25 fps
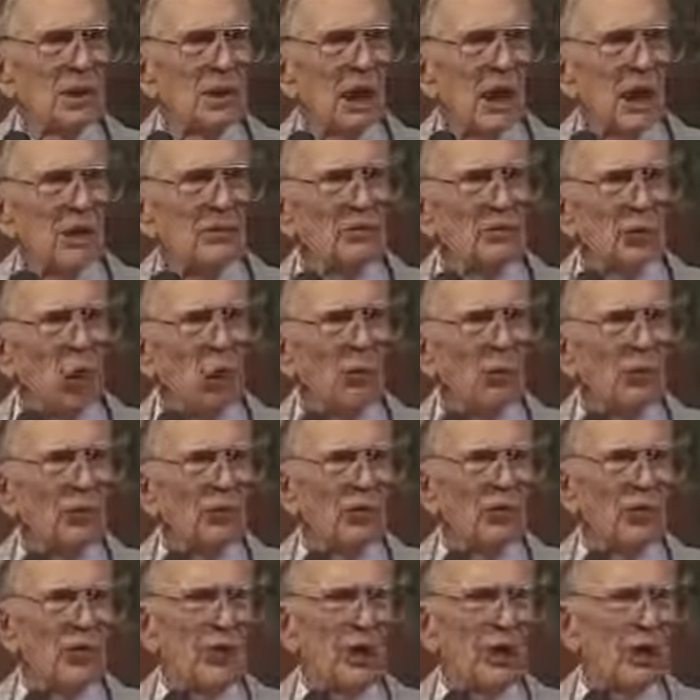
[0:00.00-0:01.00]
have no
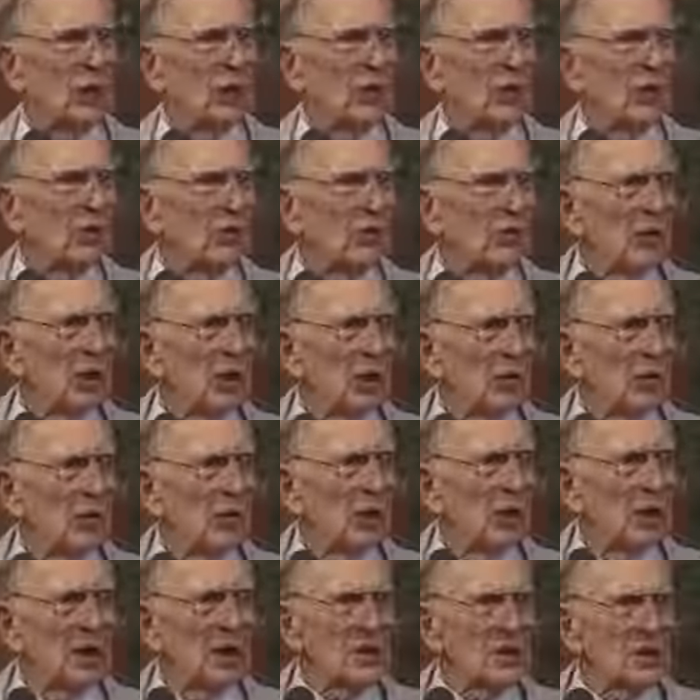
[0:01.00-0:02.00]
fear of
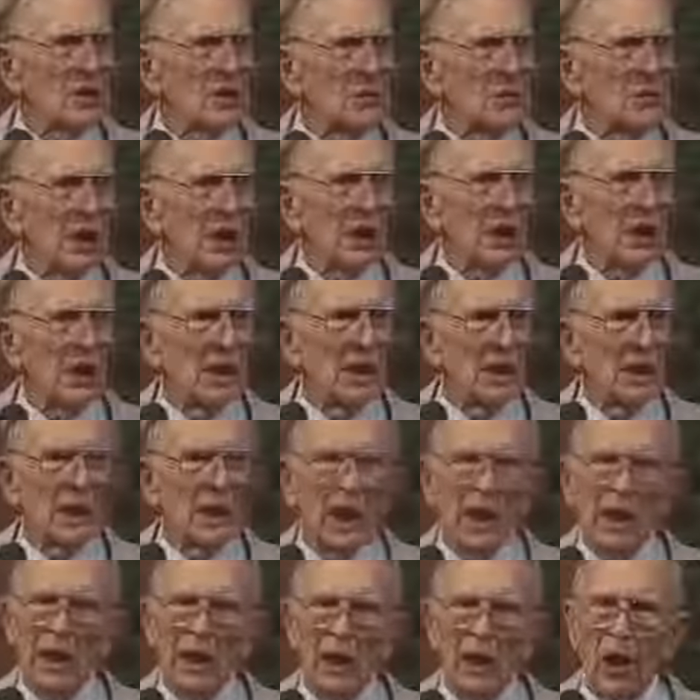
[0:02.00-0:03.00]
liberalism
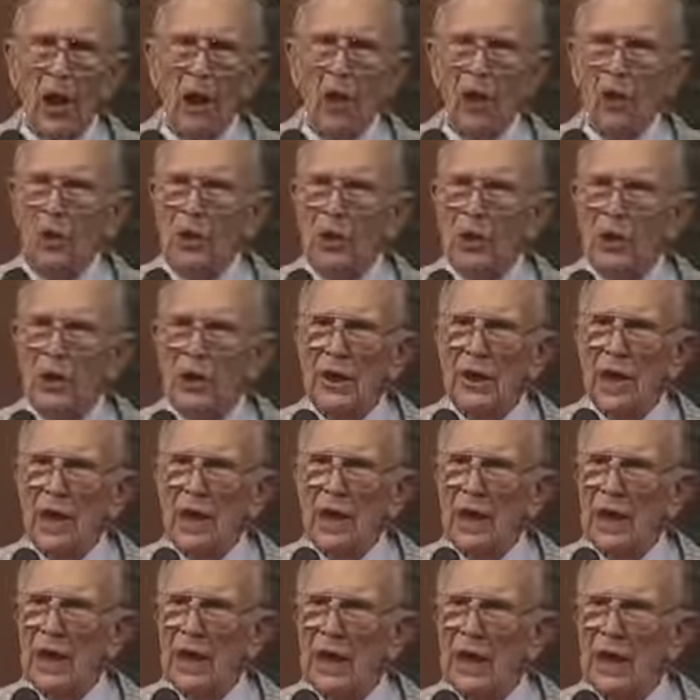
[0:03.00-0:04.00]
at, all
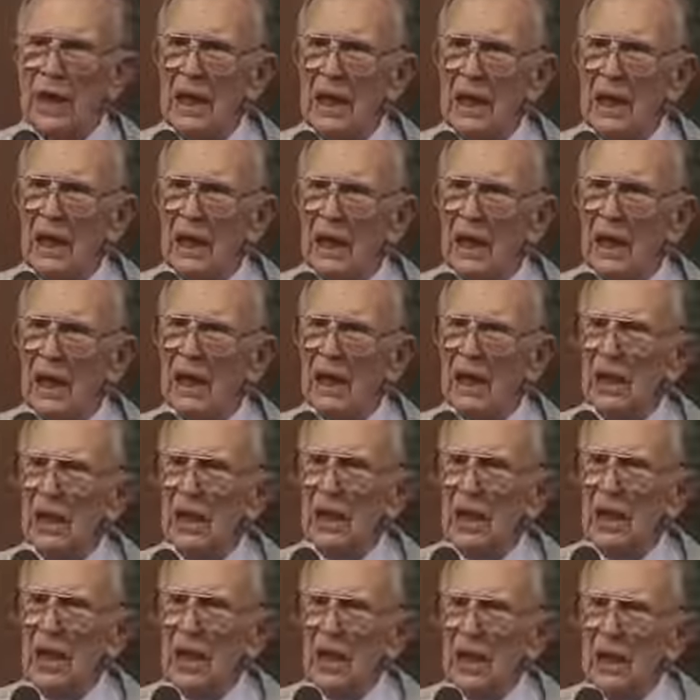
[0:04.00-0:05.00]
today. Uh,
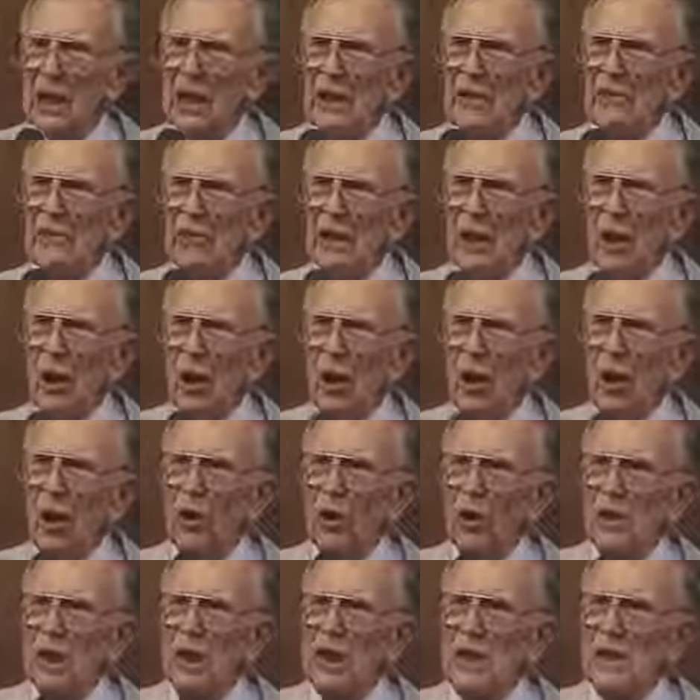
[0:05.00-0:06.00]
even
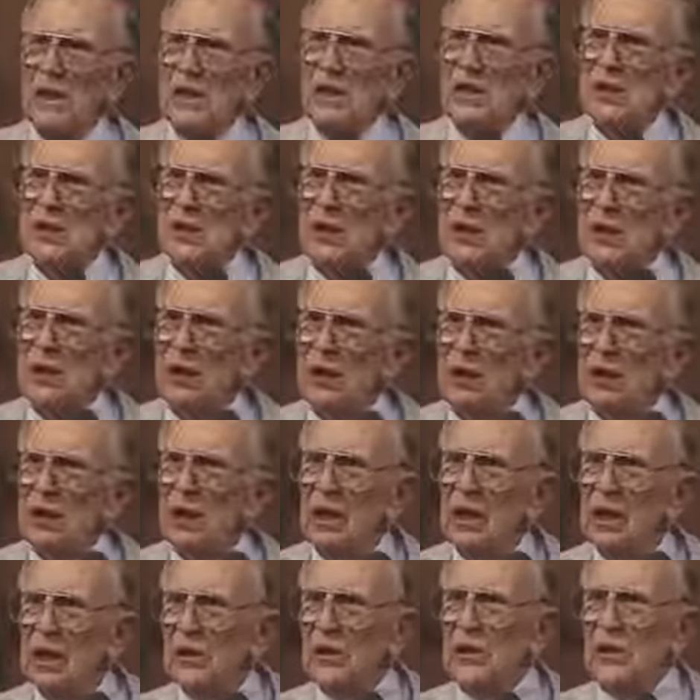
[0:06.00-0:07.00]
all these uh,
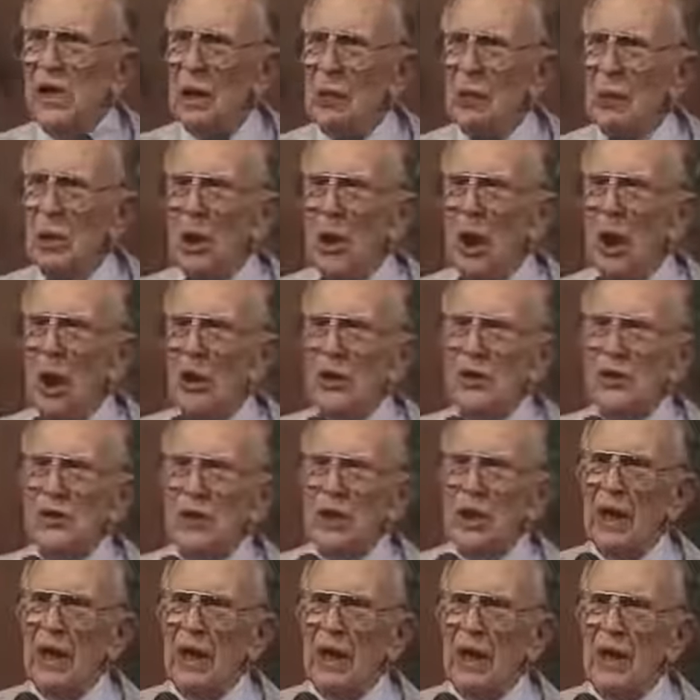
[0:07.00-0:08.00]
seminars
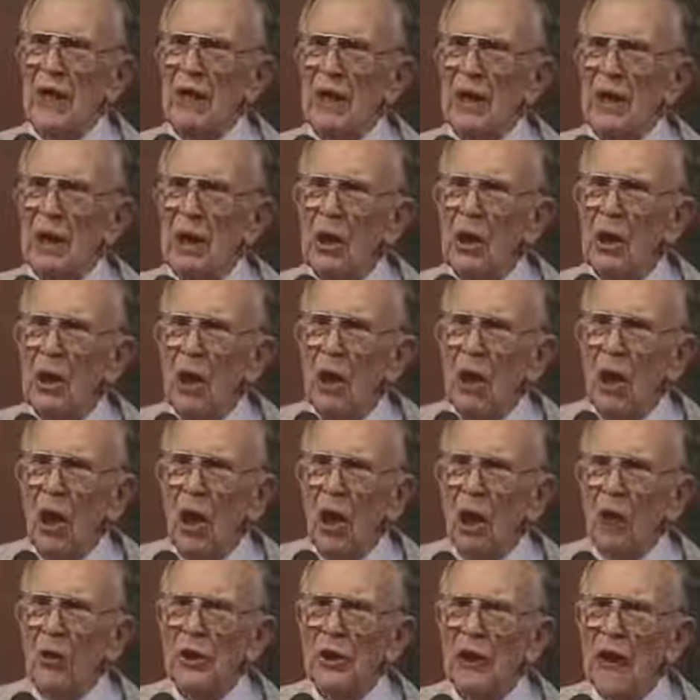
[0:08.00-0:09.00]
they're having
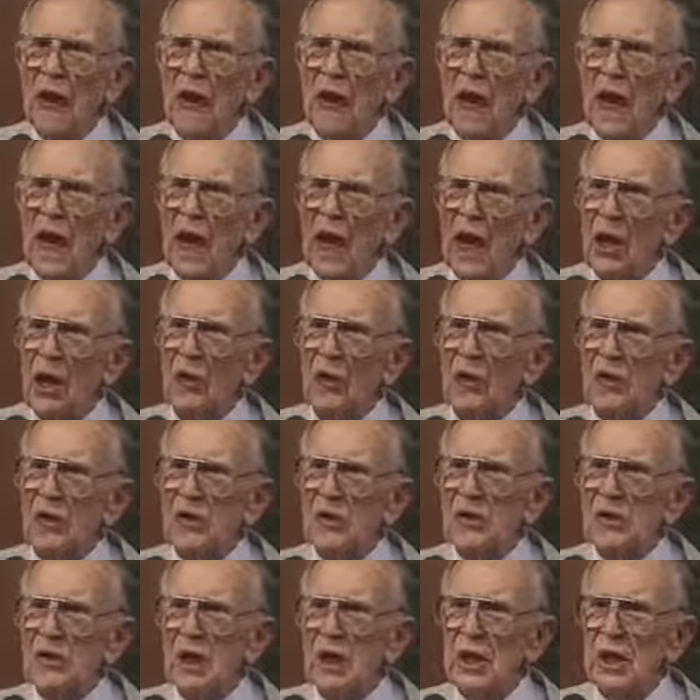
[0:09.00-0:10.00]
on the
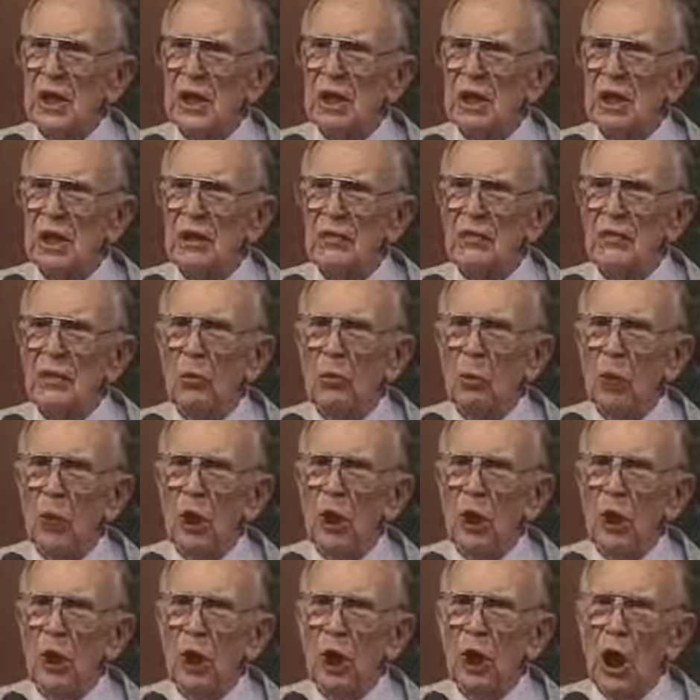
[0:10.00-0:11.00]
inerrancy of the
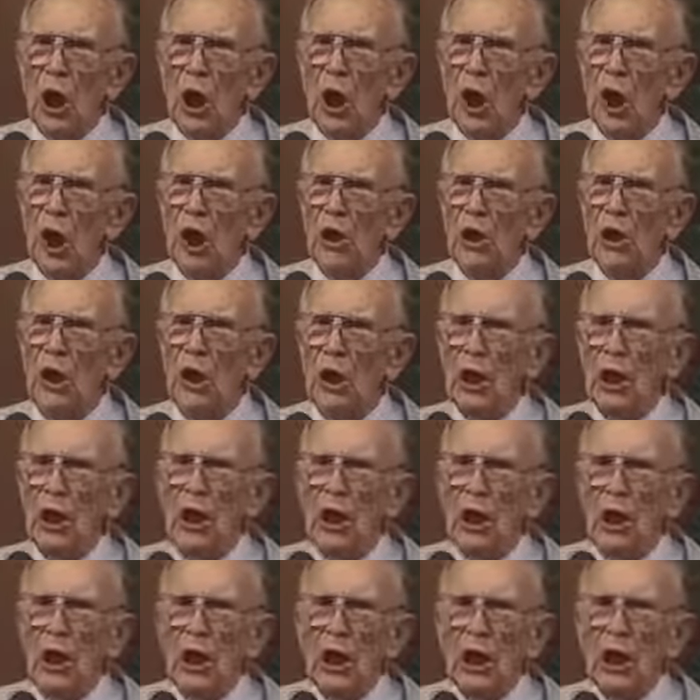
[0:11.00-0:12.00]
Word of God.
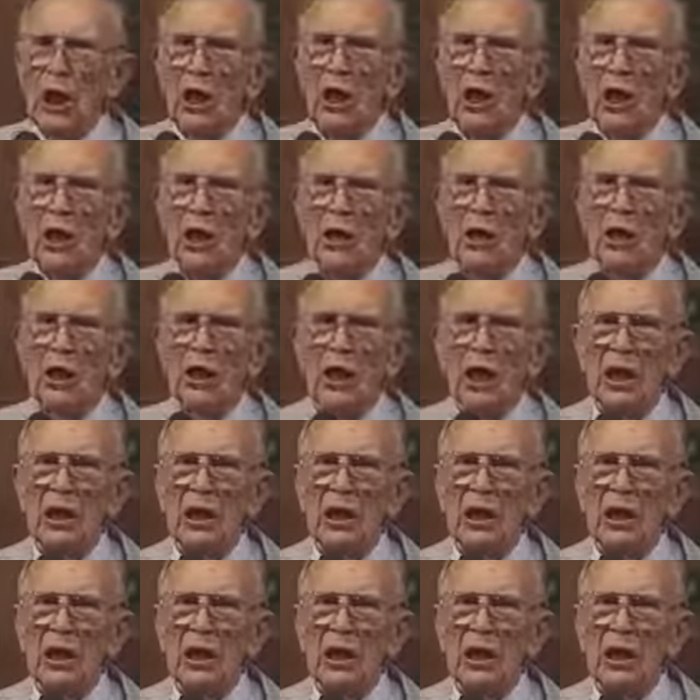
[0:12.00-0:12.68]
Uh,